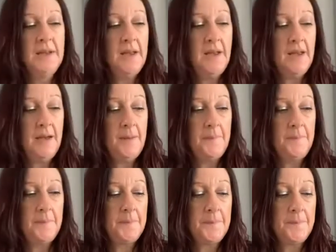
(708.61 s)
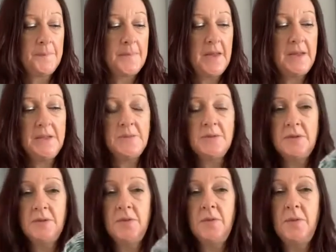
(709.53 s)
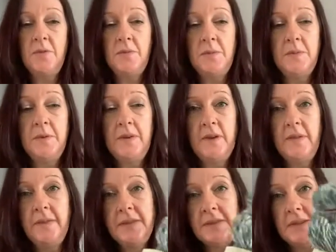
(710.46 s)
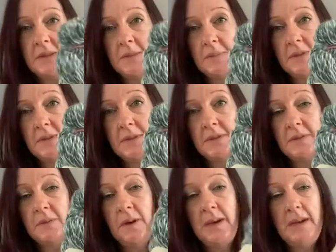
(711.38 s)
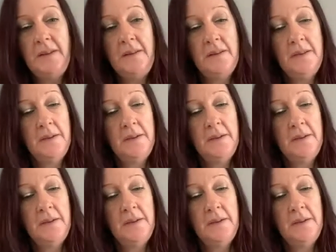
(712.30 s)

Um, and this was another one from the Velvet Sixpence as well.